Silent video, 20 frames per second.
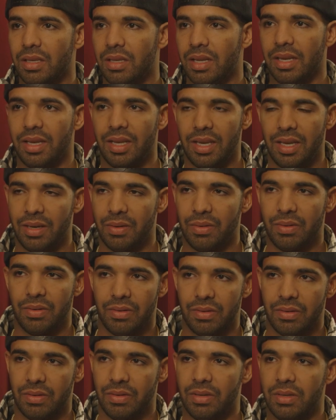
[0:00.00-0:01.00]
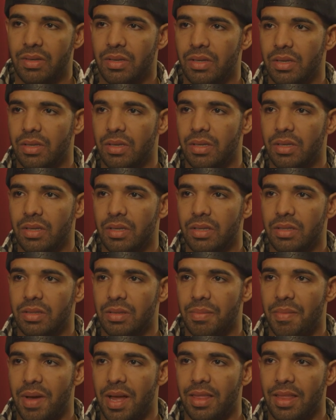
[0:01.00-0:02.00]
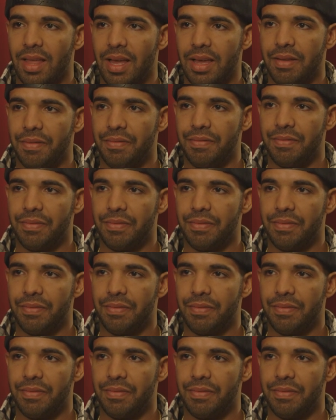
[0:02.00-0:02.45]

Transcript: like in to my life.